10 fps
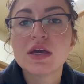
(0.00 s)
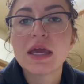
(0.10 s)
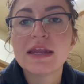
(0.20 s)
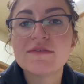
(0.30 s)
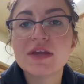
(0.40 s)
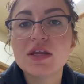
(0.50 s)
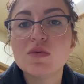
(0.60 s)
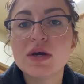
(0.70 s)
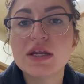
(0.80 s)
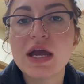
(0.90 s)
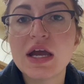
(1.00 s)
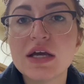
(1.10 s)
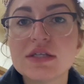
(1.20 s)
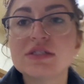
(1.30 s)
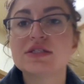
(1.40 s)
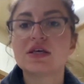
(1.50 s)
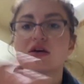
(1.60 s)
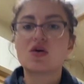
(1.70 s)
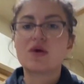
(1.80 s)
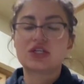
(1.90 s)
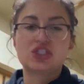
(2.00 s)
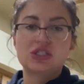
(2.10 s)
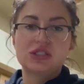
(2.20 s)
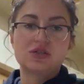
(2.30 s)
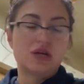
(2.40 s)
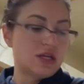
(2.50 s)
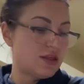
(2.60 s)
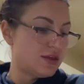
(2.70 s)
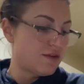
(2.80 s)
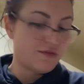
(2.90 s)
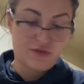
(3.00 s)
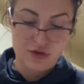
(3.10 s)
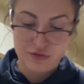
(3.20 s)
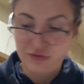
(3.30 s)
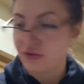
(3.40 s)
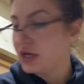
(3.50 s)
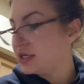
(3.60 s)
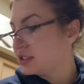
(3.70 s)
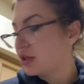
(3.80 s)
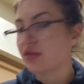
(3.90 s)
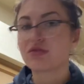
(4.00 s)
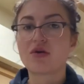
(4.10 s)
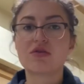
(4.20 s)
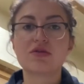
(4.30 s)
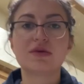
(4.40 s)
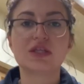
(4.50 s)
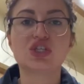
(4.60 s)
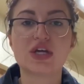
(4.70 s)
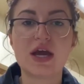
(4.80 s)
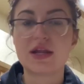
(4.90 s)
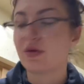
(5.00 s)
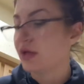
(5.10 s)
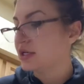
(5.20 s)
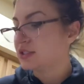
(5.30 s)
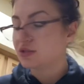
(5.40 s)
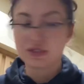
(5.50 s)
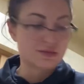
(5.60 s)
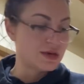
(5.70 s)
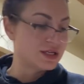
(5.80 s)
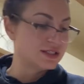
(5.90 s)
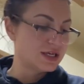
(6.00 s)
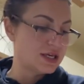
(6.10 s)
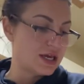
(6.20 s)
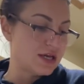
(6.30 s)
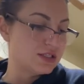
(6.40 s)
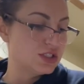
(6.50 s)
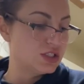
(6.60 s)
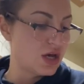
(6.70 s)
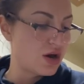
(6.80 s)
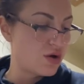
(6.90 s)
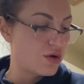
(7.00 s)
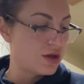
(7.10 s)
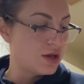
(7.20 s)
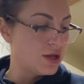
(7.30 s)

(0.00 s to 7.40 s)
And if anyone has questions or anything, feel free to throw them in the chat. I will answer as many as I can. So